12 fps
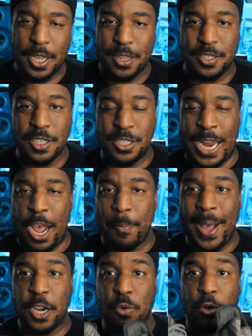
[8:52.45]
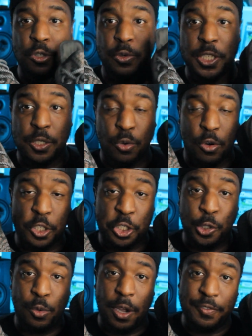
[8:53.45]
This is now my grocery store
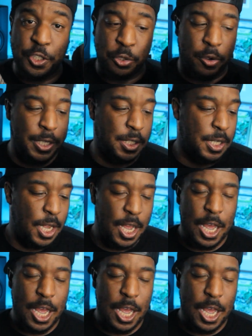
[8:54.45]
shoe of choice.